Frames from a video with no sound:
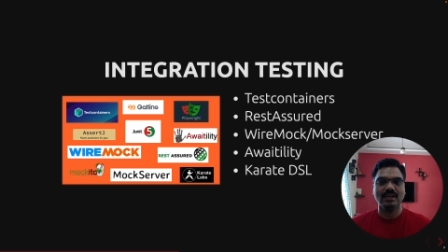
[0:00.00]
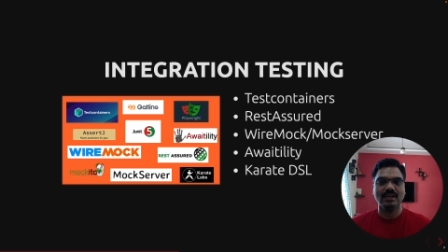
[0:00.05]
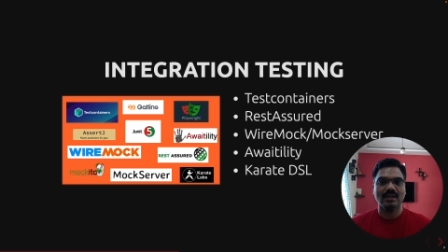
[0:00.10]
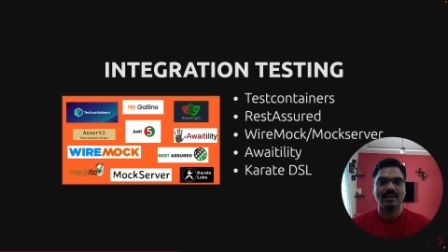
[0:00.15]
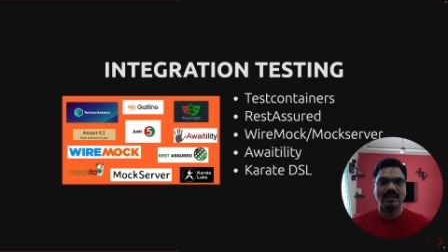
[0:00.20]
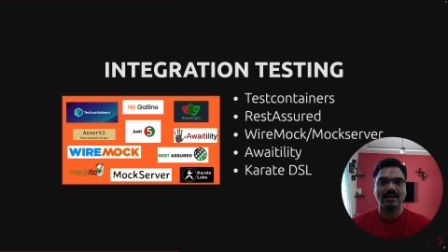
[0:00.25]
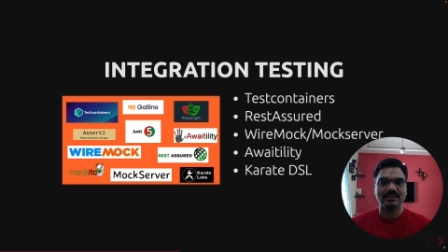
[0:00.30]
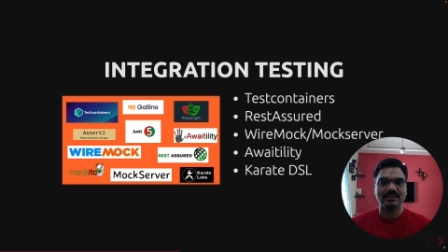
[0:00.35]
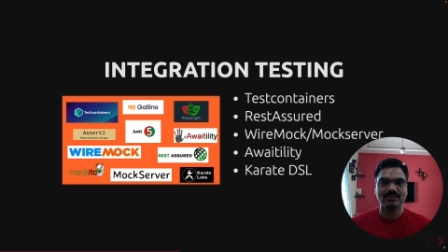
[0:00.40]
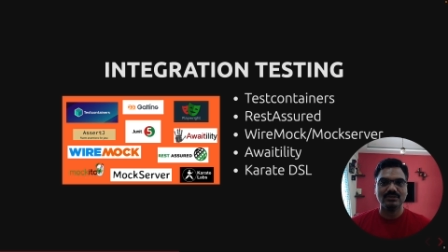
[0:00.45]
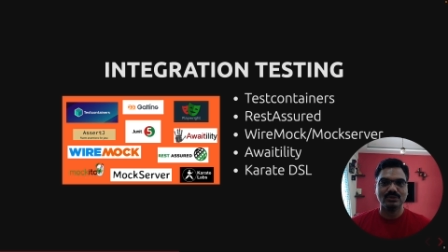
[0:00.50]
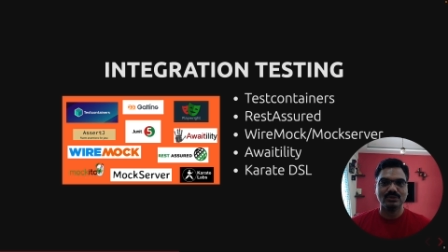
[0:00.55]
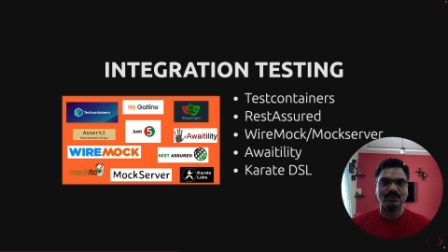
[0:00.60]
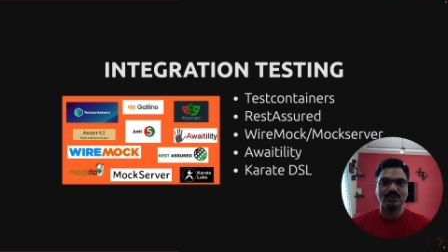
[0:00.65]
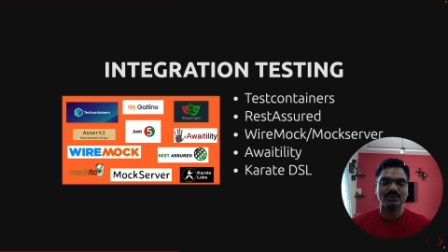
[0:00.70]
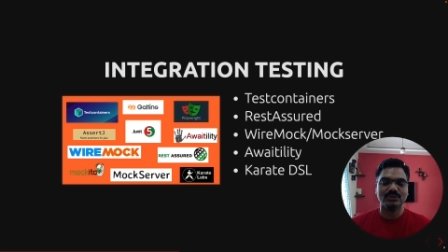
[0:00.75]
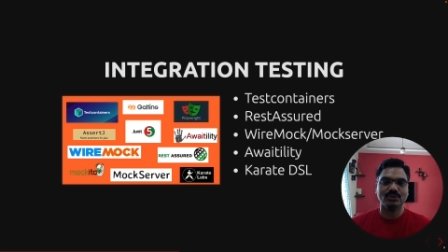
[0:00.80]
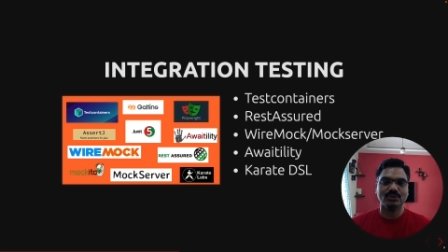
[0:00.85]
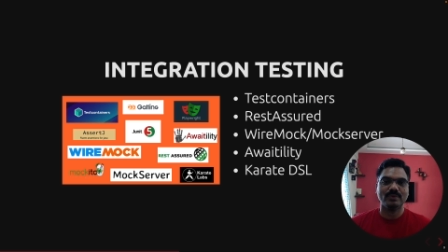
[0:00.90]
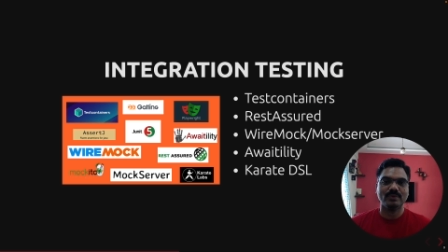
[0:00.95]
Also,
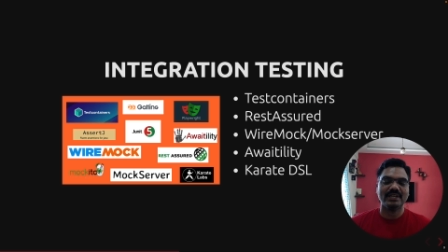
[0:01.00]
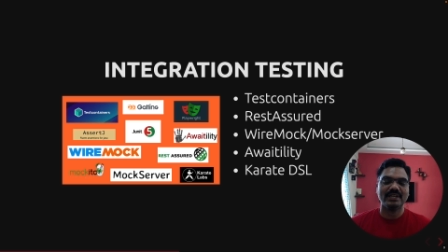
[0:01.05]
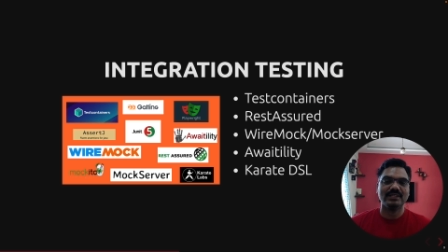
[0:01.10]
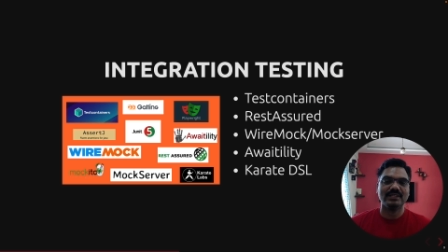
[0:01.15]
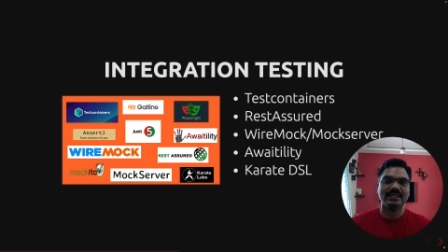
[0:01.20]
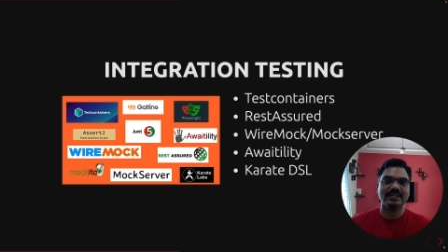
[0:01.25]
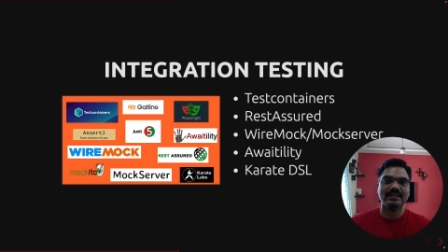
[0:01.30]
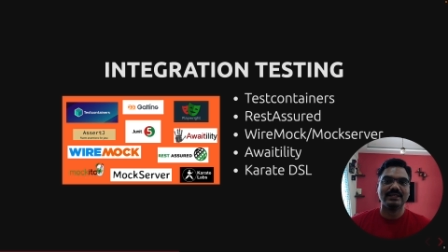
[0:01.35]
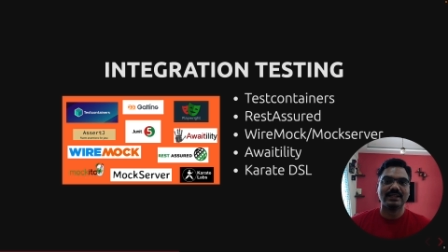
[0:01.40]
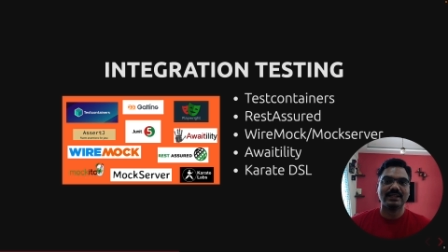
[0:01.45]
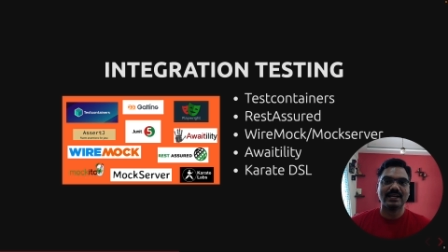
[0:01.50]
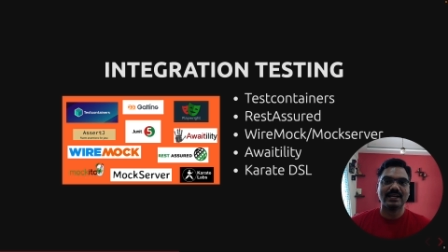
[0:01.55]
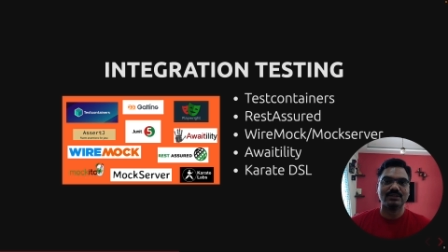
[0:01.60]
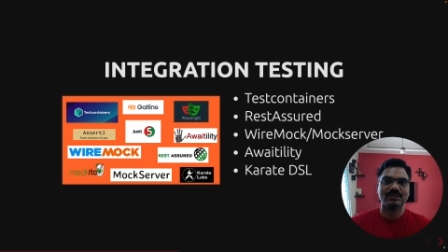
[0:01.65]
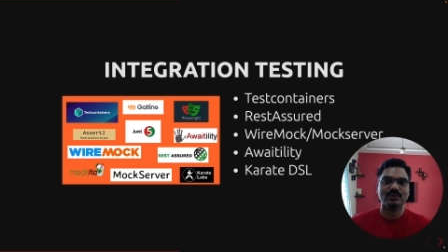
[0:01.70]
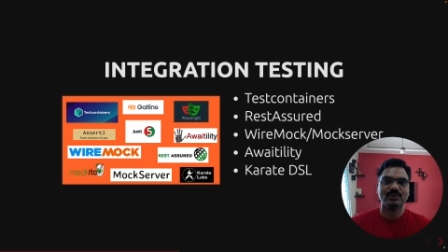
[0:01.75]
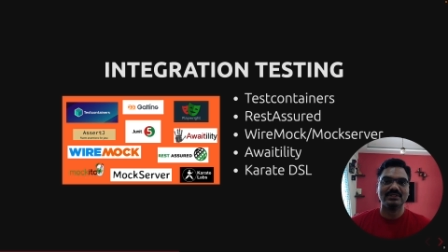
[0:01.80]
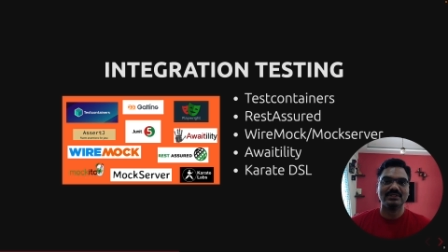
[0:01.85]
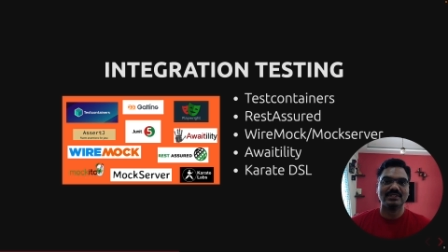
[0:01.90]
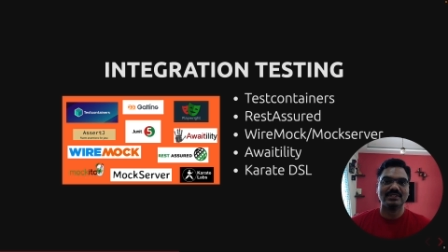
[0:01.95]
you might interact
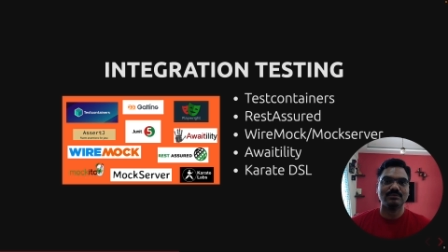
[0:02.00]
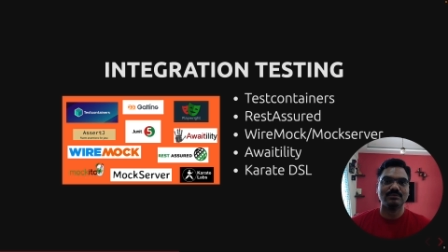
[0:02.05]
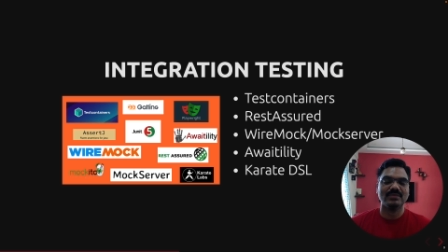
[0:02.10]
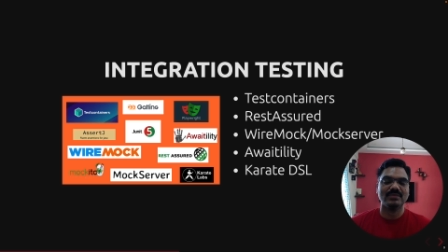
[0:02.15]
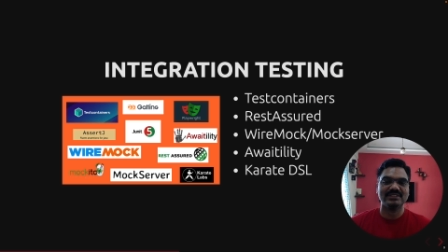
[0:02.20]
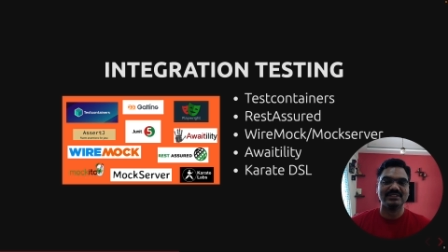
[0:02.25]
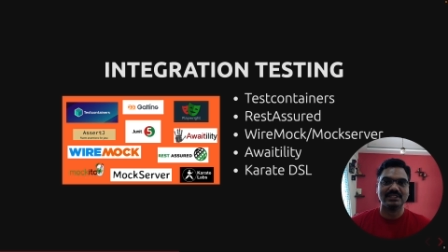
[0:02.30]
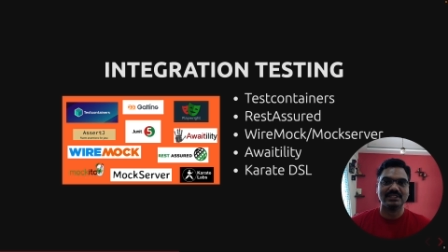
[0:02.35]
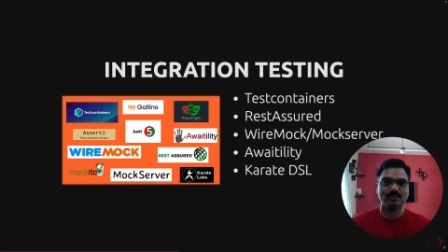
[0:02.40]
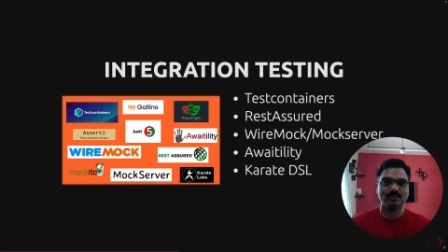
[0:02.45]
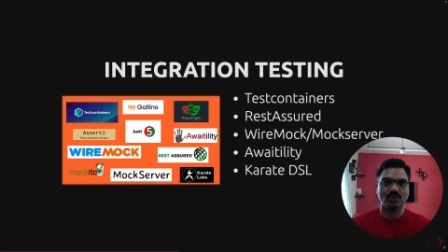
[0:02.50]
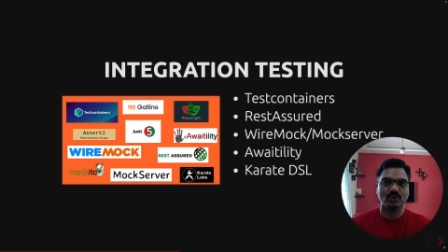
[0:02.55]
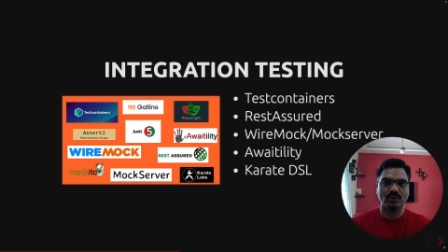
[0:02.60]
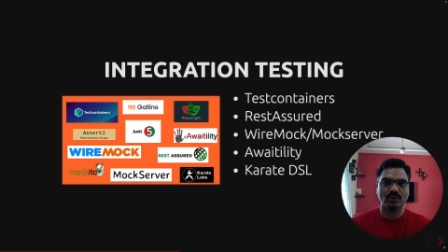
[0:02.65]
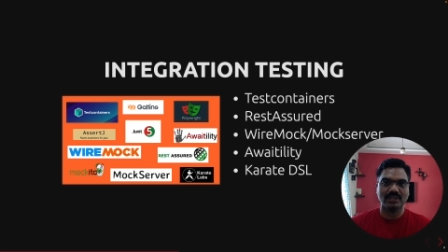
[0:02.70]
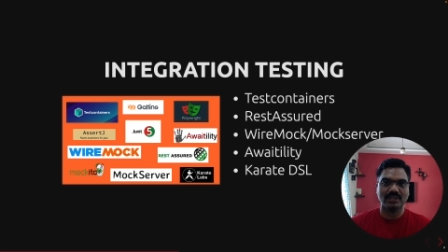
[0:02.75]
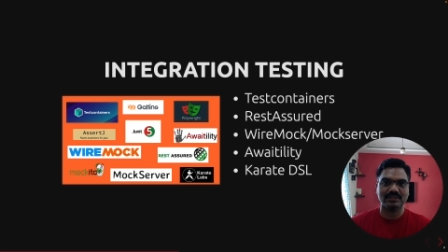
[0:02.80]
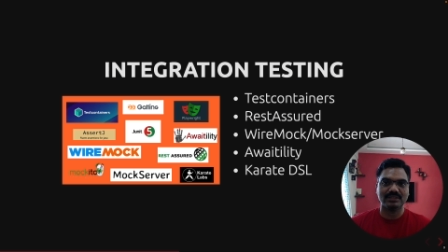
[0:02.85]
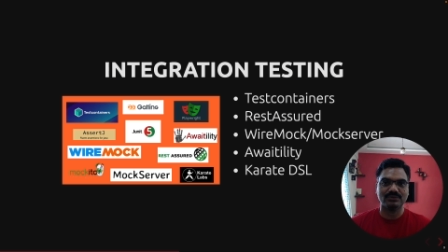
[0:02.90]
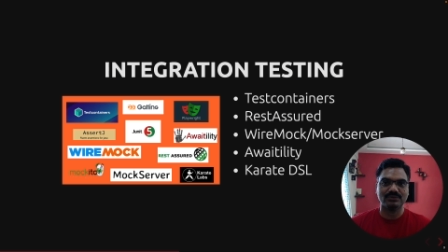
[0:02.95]
with some message
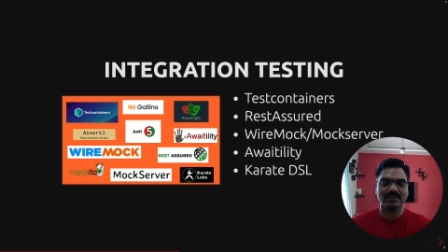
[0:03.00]
brokers